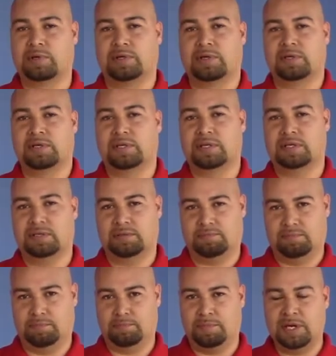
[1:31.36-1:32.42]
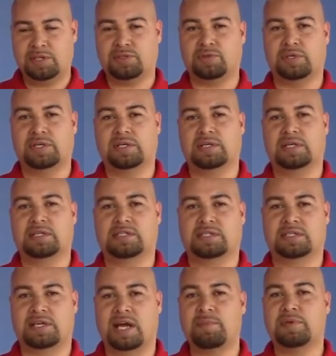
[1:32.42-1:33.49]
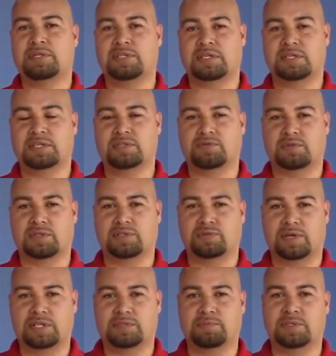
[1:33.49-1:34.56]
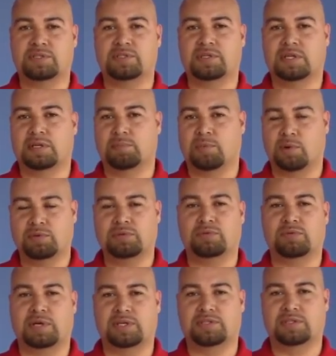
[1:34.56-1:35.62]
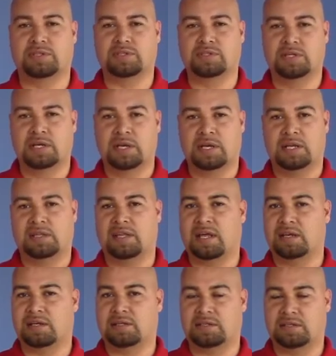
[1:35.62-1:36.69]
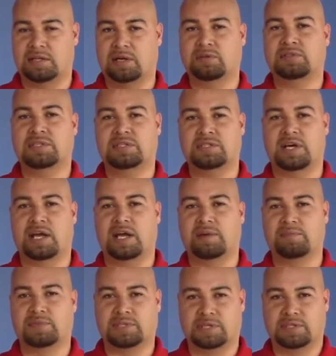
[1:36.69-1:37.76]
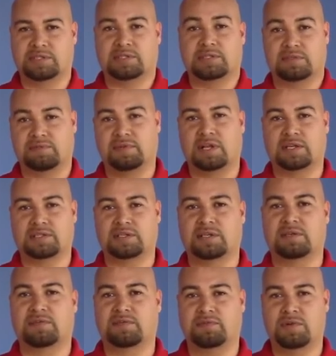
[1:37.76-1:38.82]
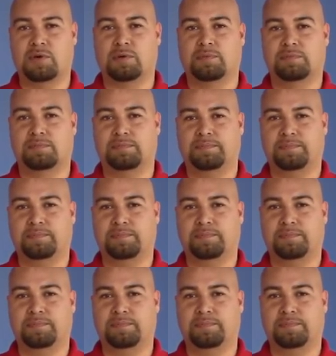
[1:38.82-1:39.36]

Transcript: we're Measuring is the time it takes for the transmission in both directions that delta time tells us the velocity of the flow.